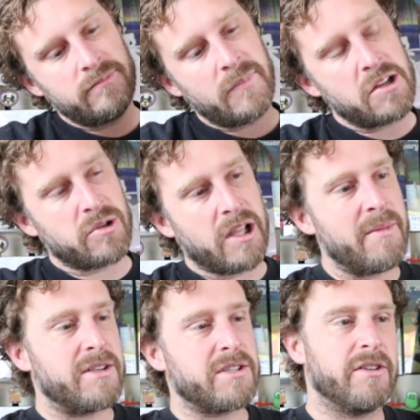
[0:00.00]
Twilight
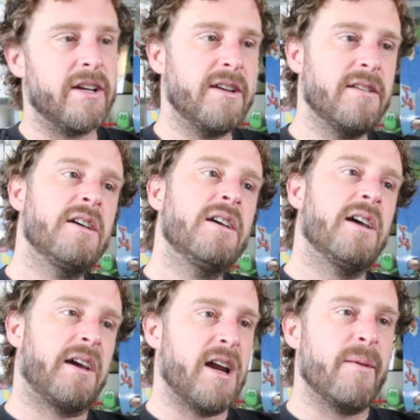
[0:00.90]
Masquerade,
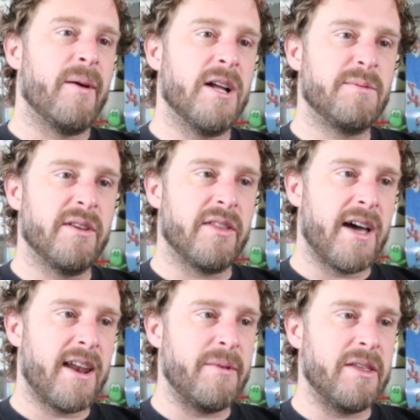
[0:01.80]
it kind of reminds me of
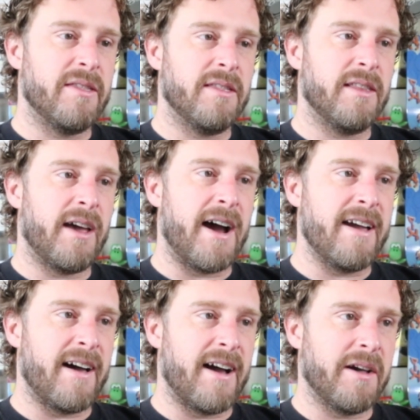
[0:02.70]
that. I mean,
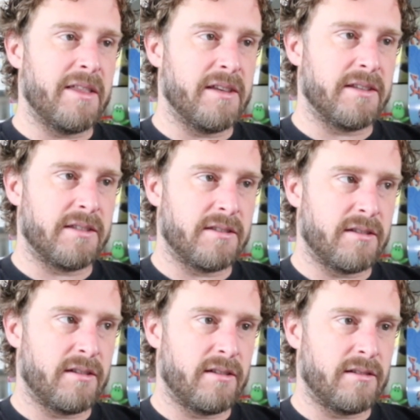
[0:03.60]
I like this
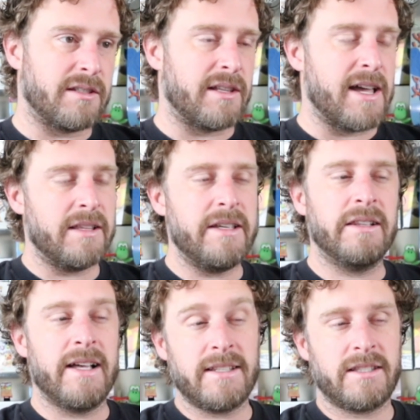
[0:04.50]
slightly
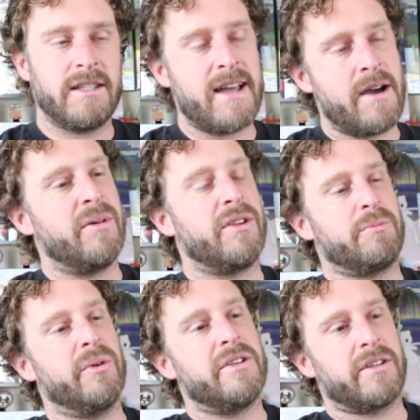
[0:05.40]
less than that, but this
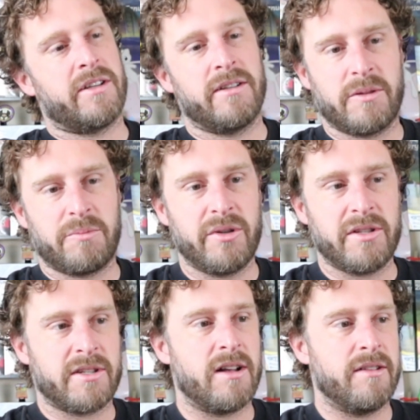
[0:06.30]
Blaziken is pretty
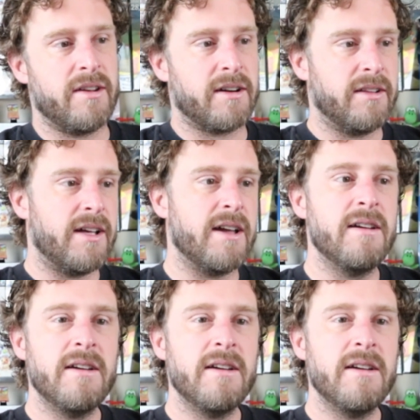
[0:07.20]
solid, not gonna lie.